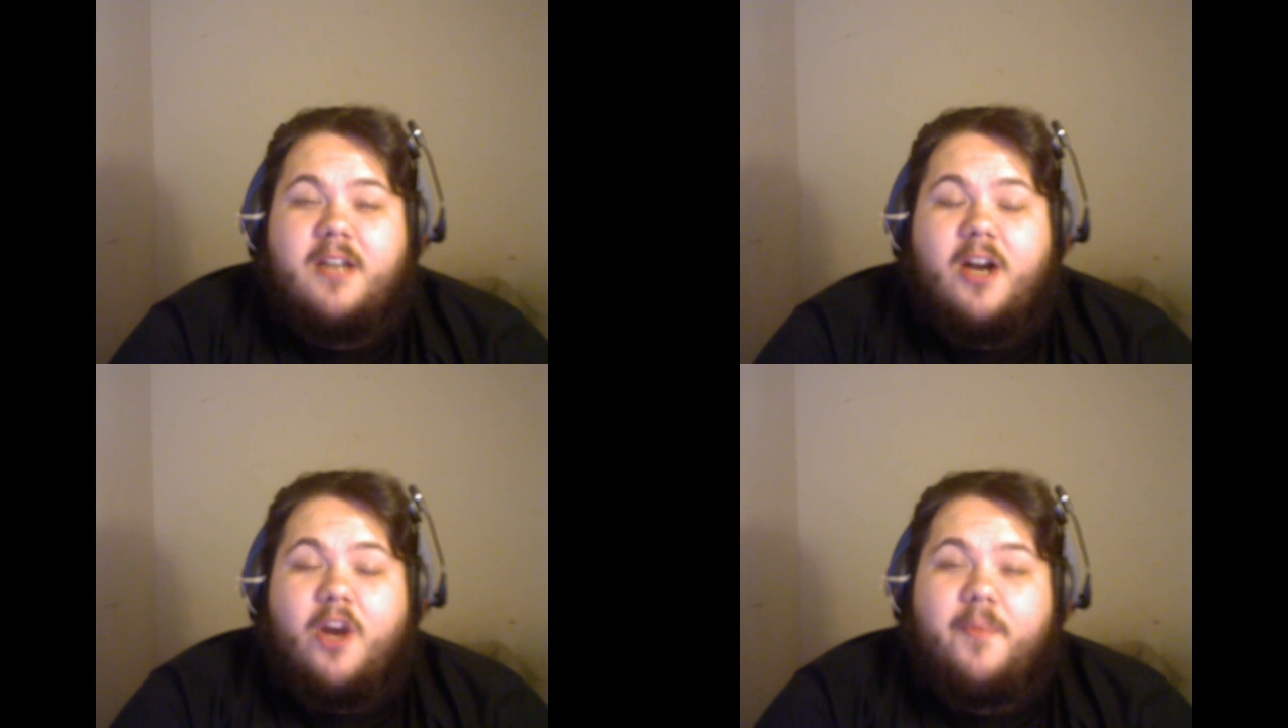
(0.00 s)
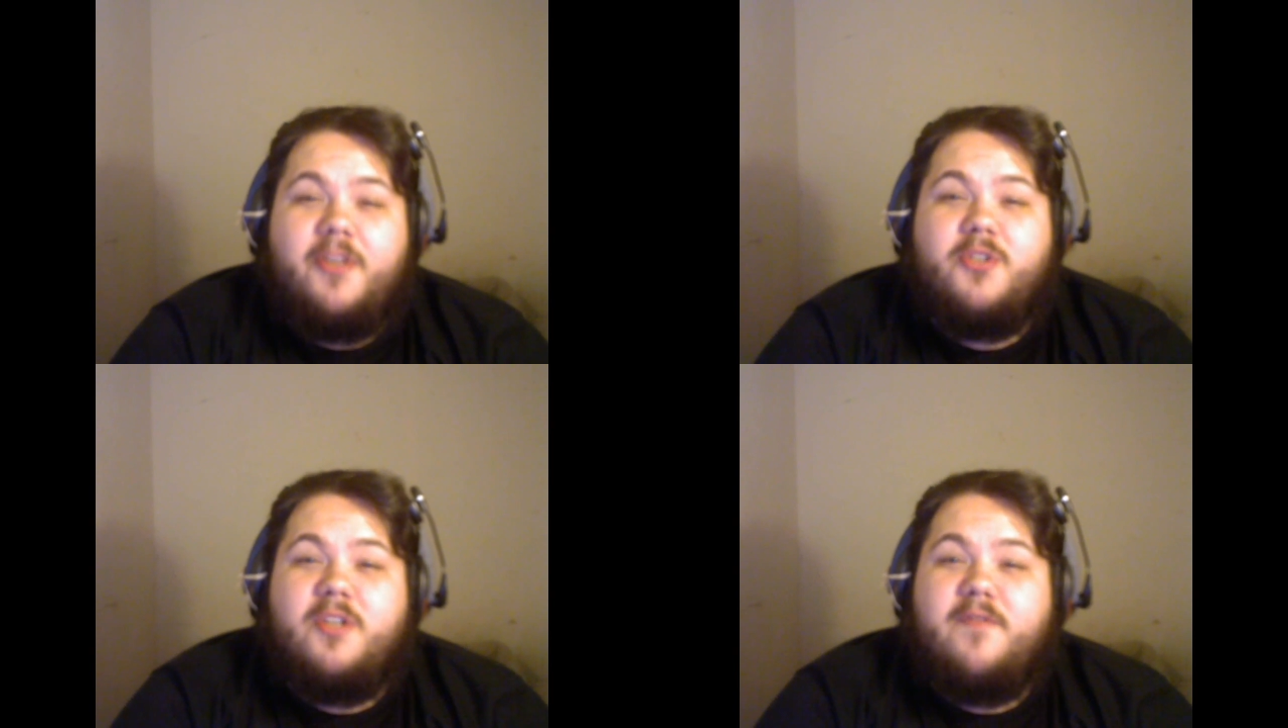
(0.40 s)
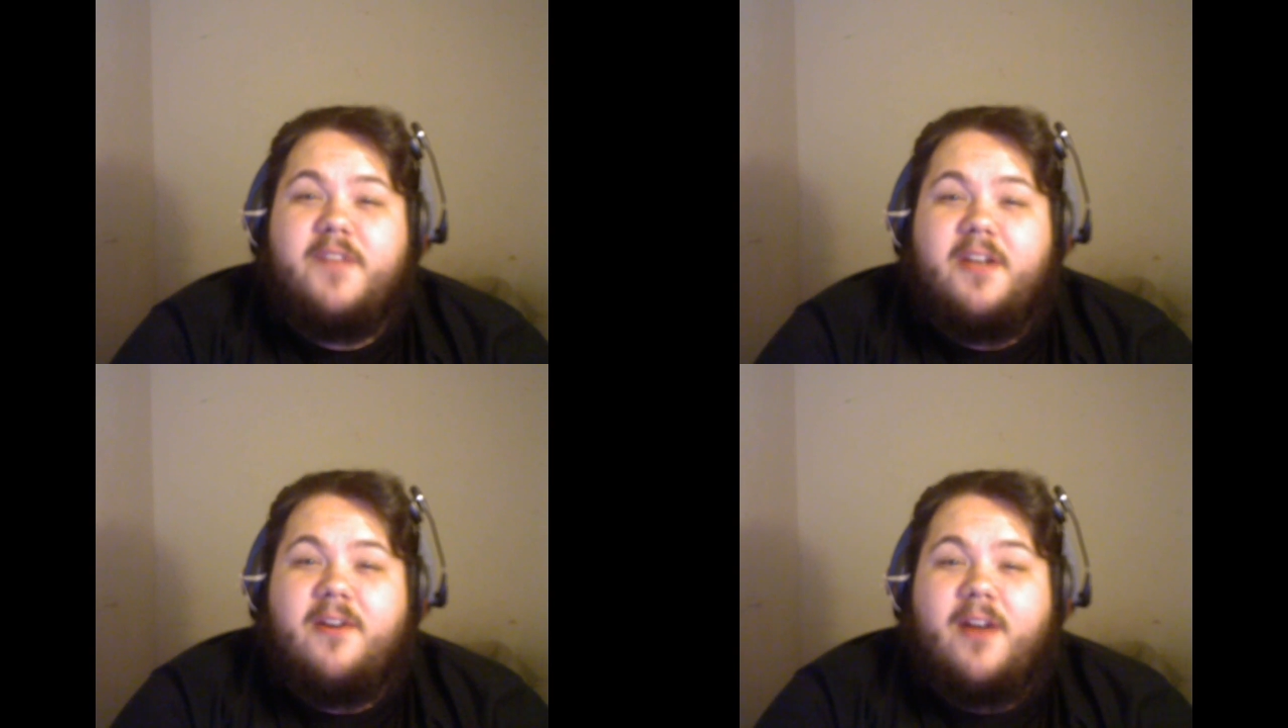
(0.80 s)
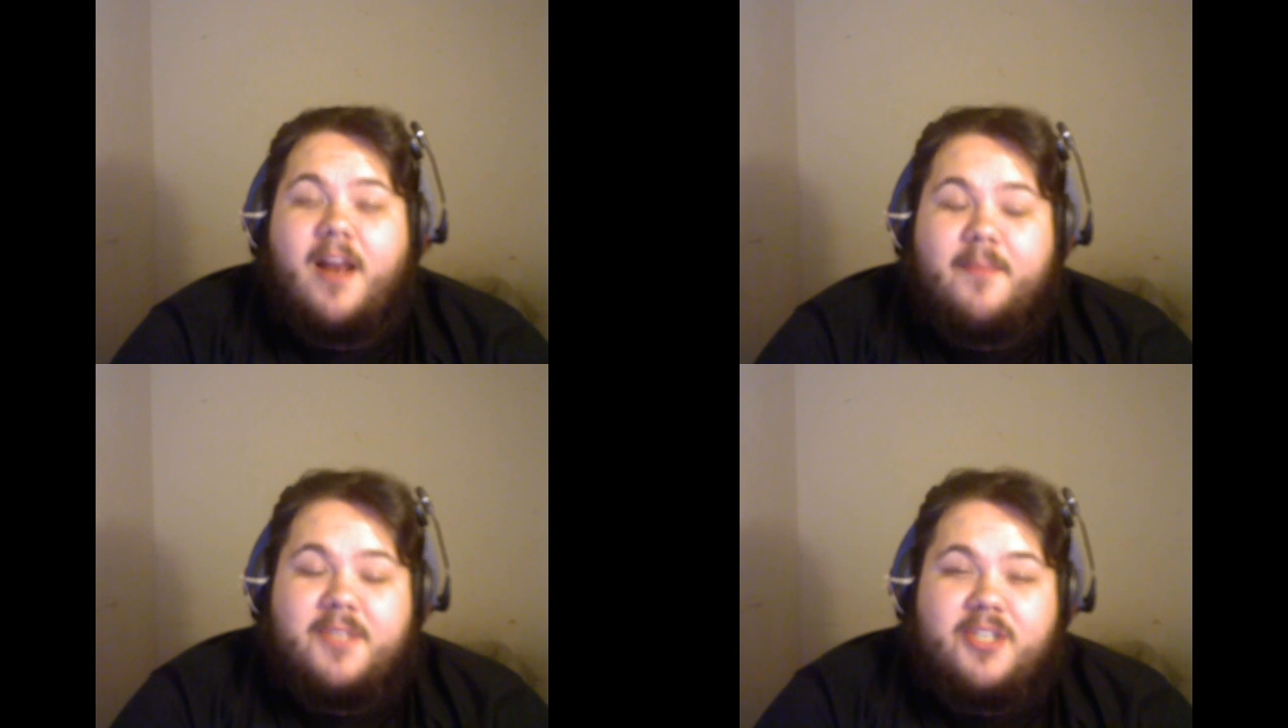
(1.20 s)
I hope you enjoyed the video, and
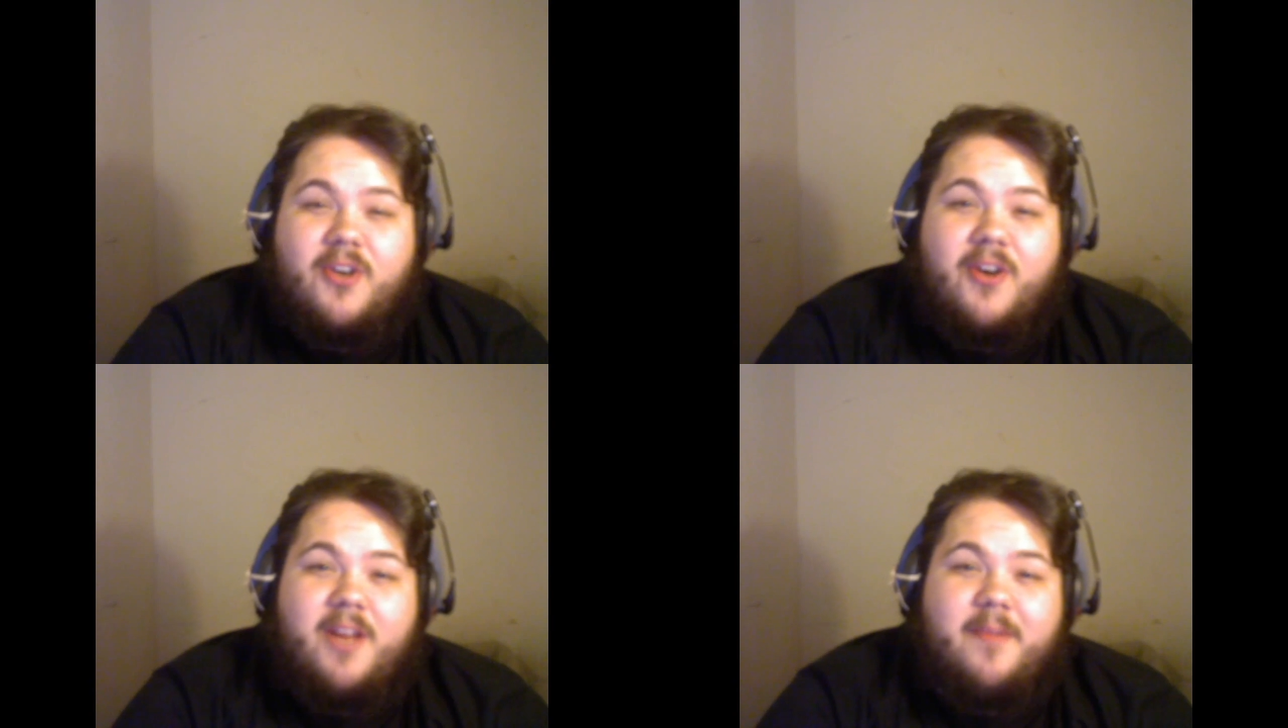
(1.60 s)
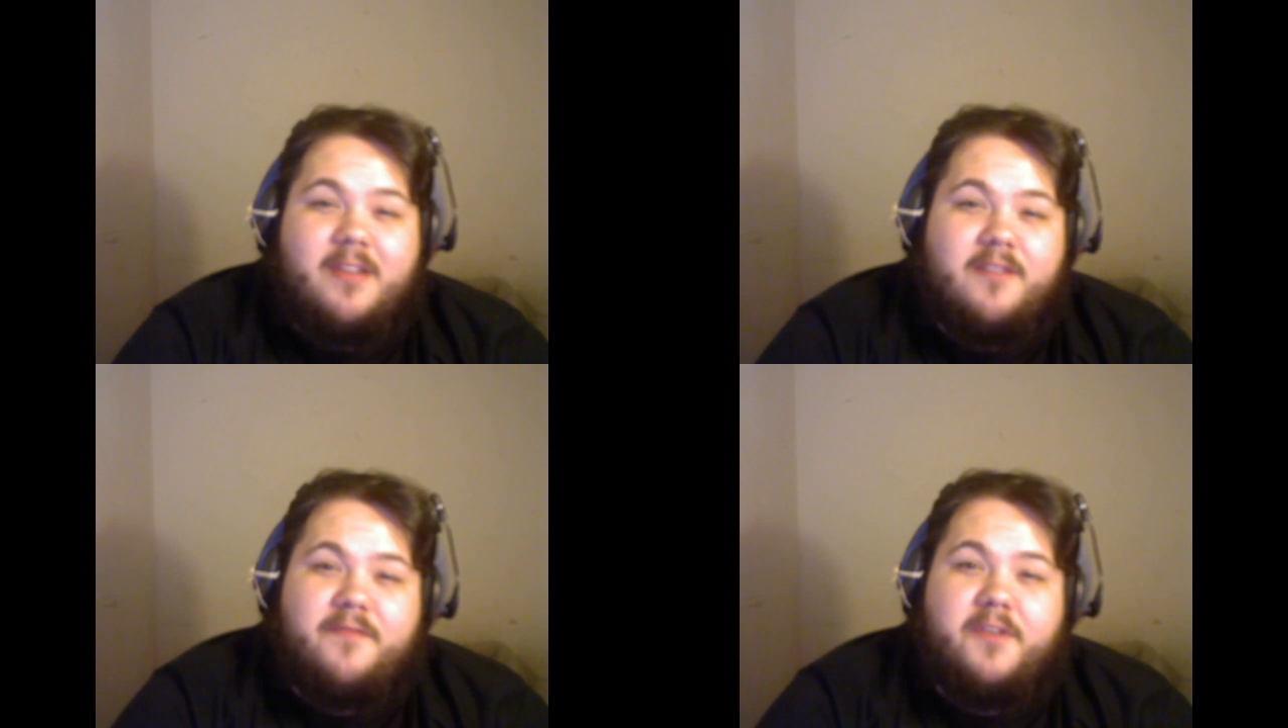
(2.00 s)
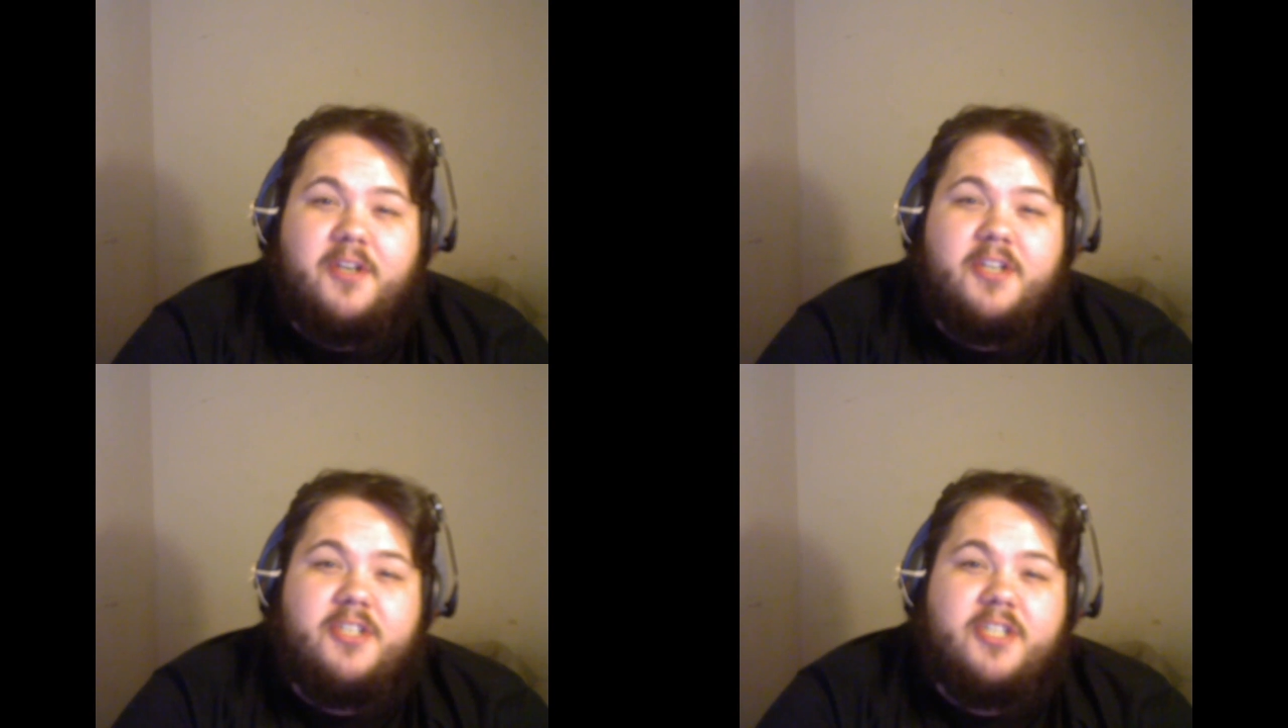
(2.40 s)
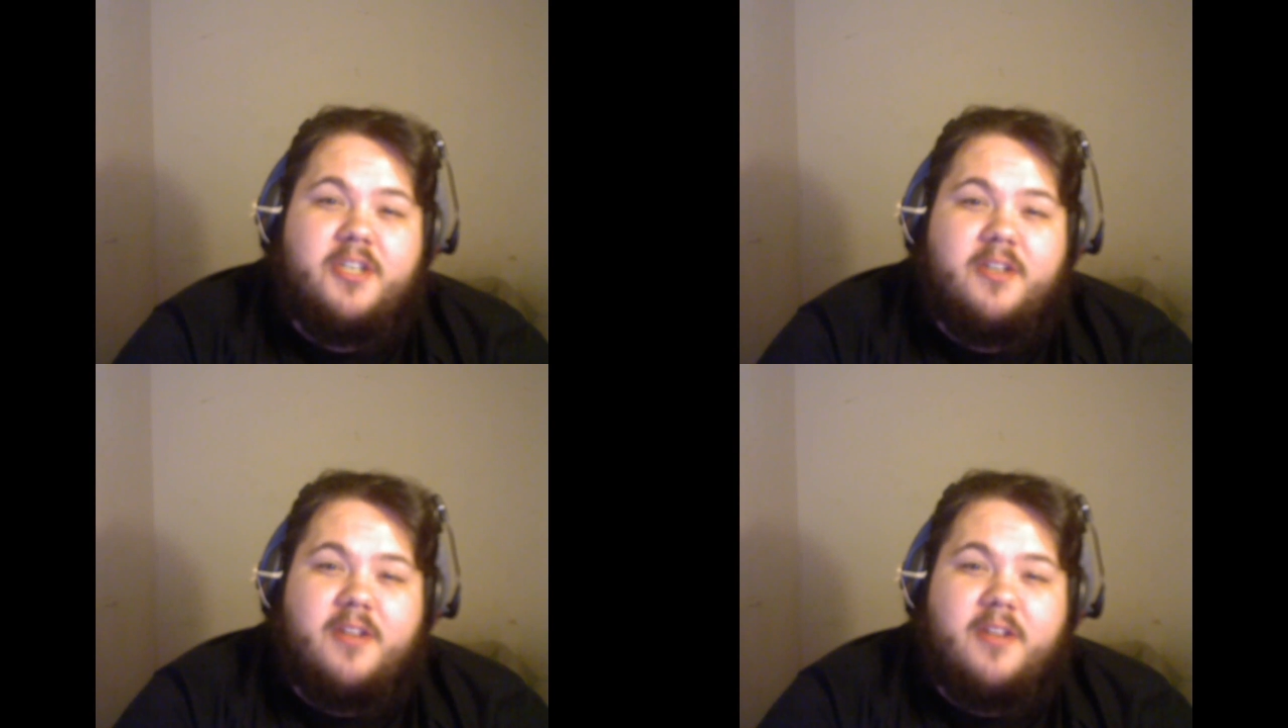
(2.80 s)
I'm sorry about the footage